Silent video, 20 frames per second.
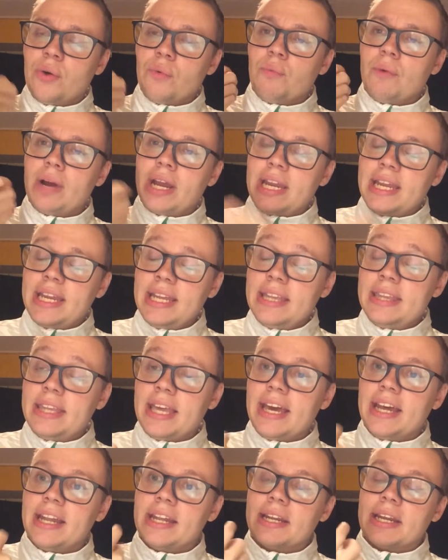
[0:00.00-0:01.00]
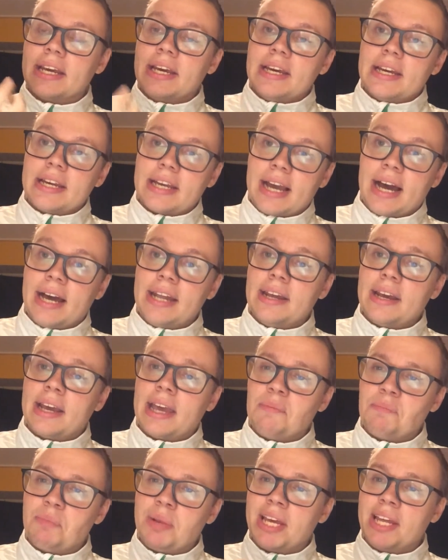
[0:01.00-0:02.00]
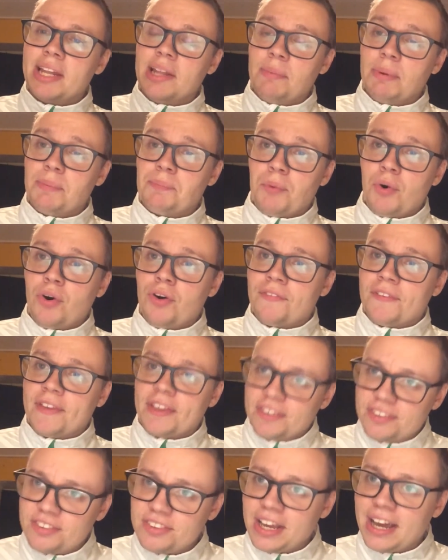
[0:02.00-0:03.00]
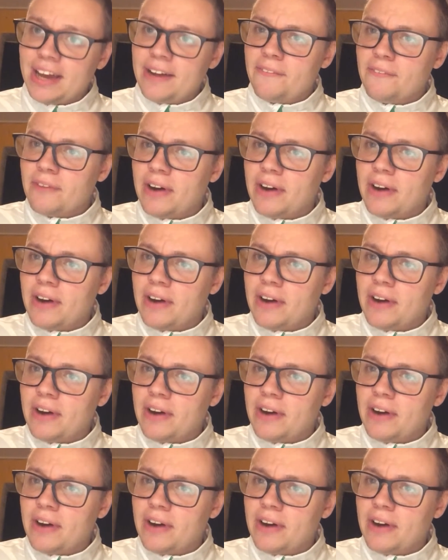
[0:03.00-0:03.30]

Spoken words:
where he then kind of can play a little bit more of his style,